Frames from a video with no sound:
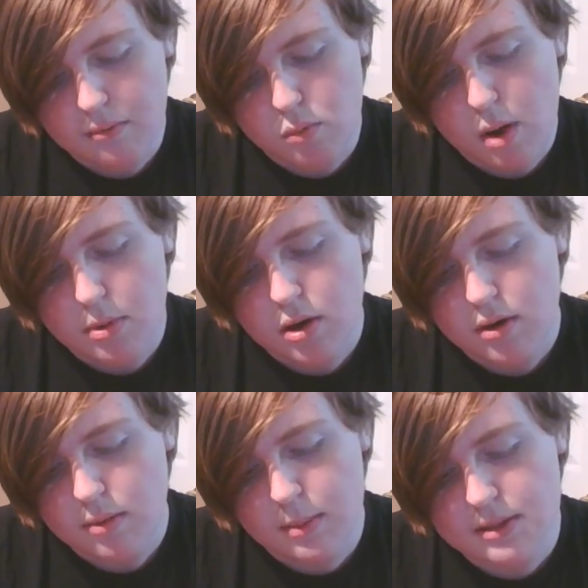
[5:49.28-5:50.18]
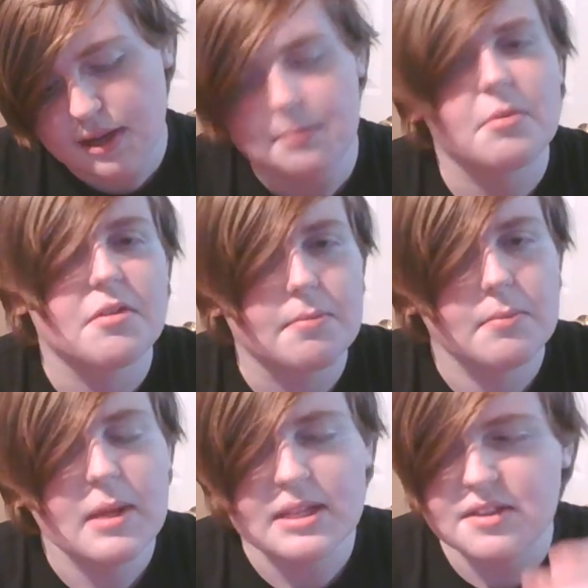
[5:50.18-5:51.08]
rubber, but it's like
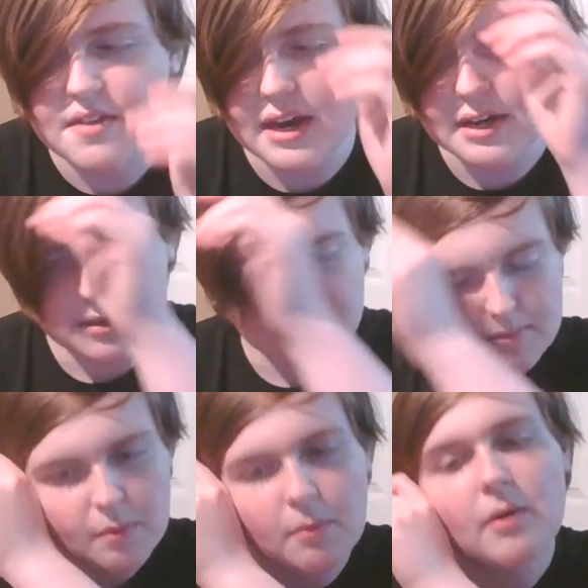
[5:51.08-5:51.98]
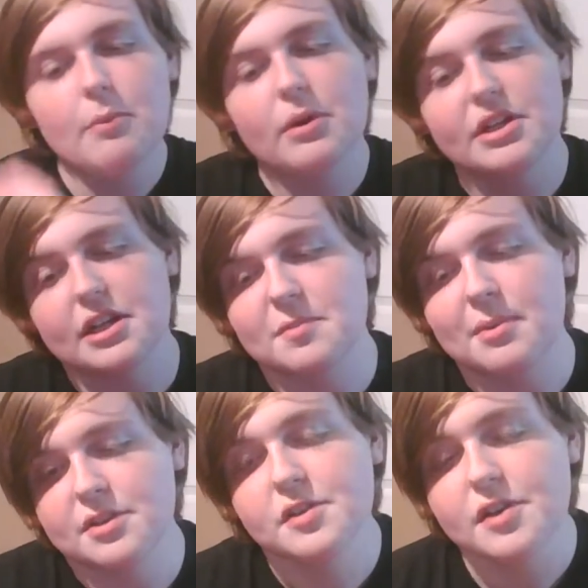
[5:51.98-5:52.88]
it's thick, which I
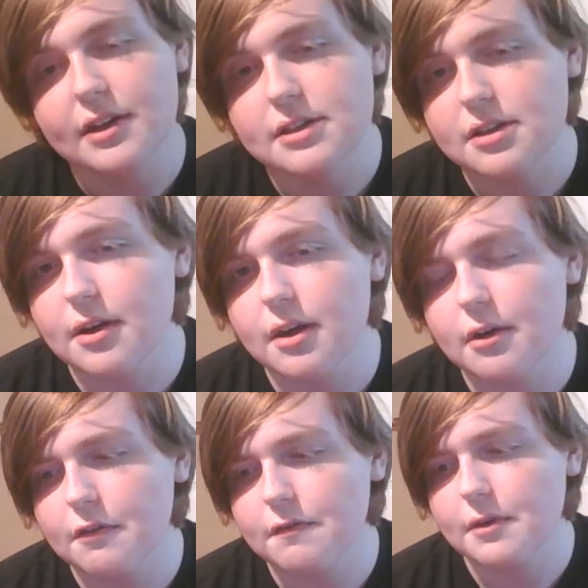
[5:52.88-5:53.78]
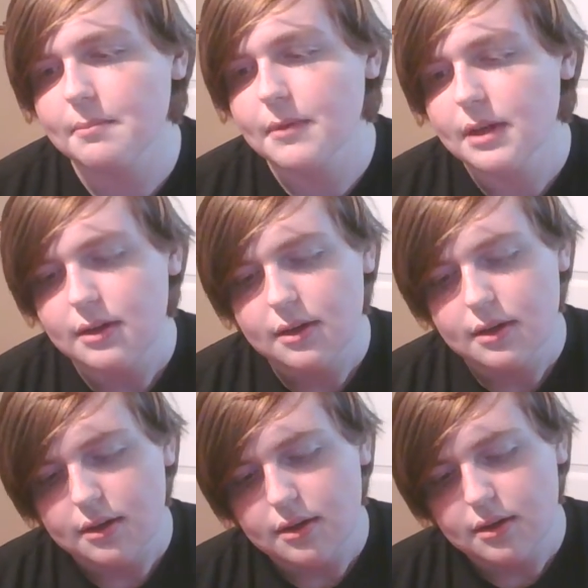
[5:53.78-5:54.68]
suppose is good. So you know, if
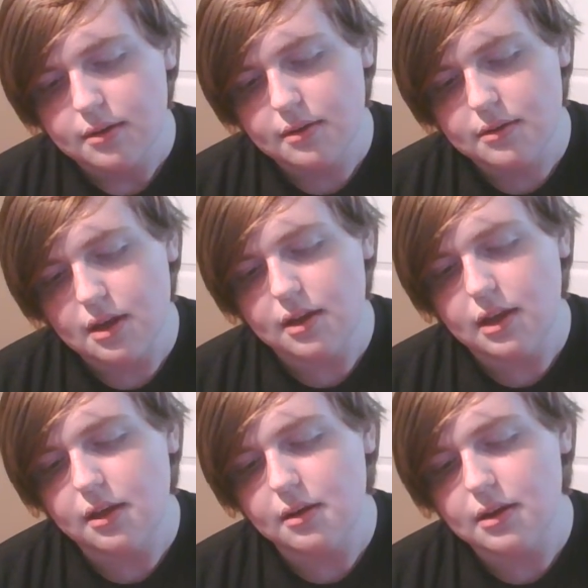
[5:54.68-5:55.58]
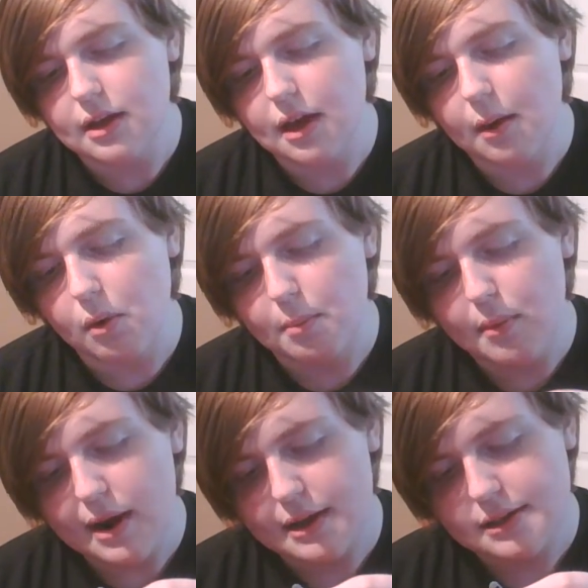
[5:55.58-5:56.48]
it won't
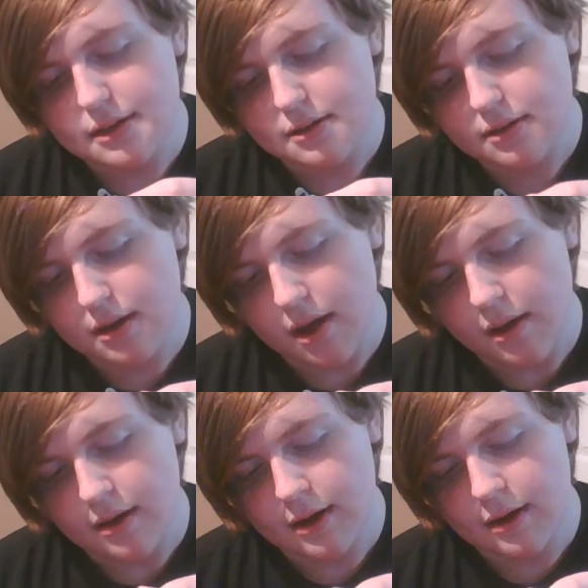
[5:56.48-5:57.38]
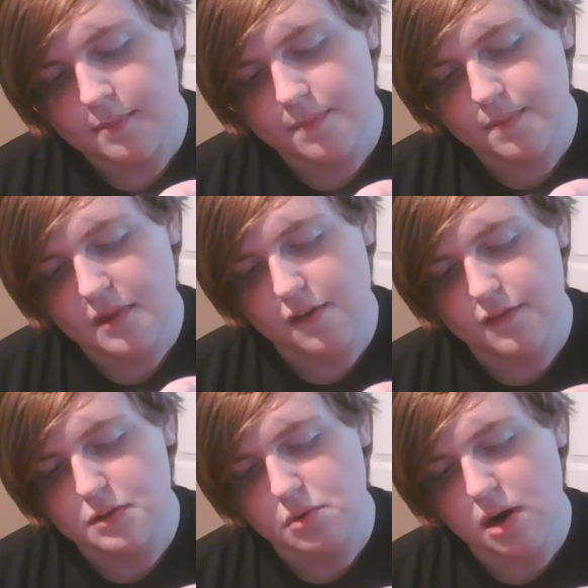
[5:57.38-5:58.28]
break as easily
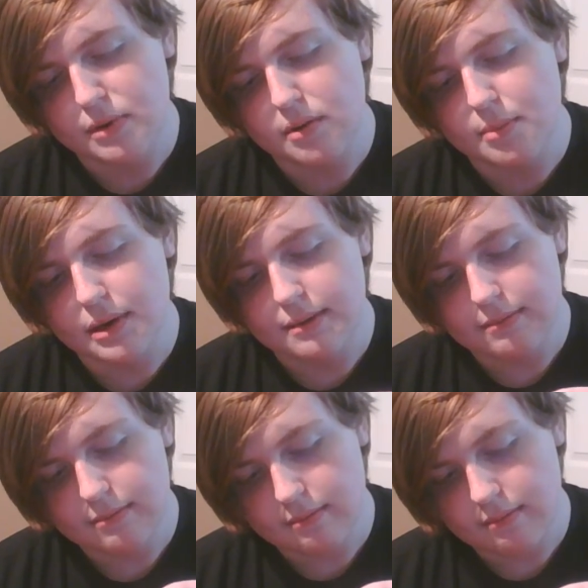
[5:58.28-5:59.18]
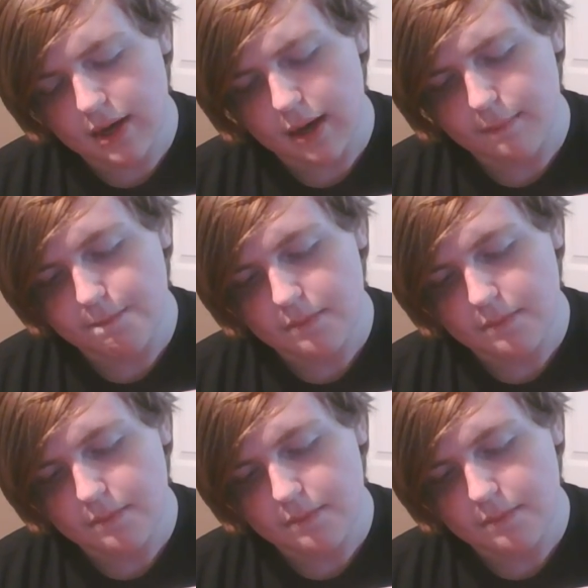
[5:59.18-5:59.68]
if it's rubber. But yeah,